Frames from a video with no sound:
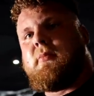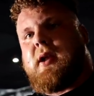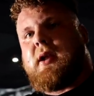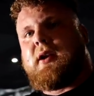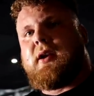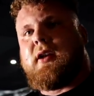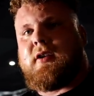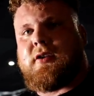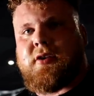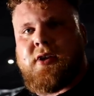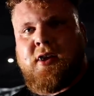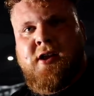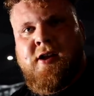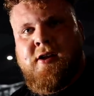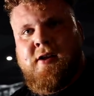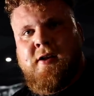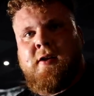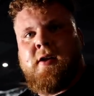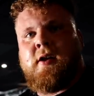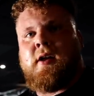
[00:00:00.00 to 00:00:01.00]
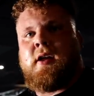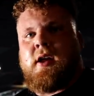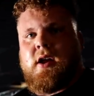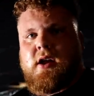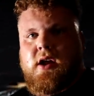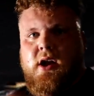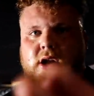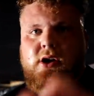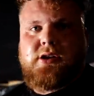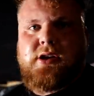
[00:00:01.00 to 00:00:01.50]
main lifts.
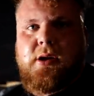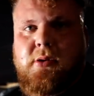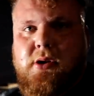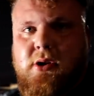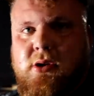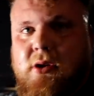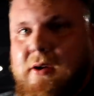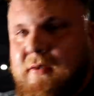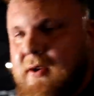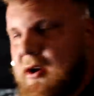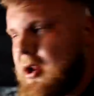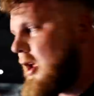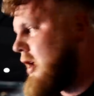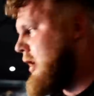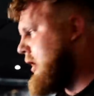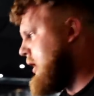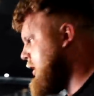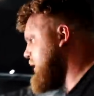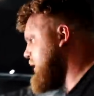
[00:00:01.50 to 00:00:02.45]
You learn something new every day.